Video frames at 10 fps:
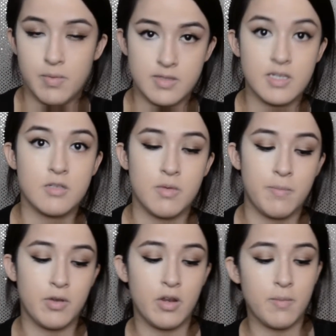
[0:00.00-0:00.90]
Since my
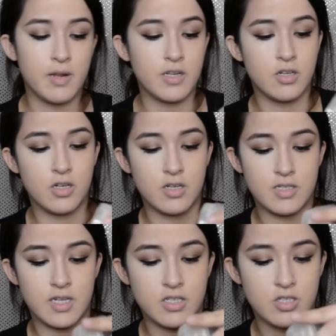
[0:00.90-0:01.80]
beauty blender is
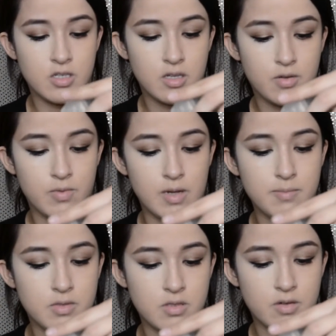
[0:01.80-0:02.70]
actually
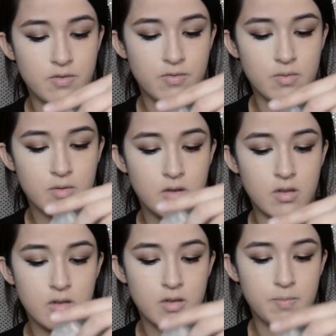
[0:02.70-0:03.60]
ripped
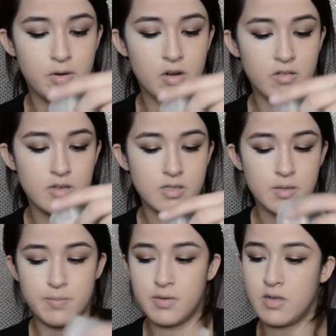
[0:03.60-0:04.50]
on the part of the tip.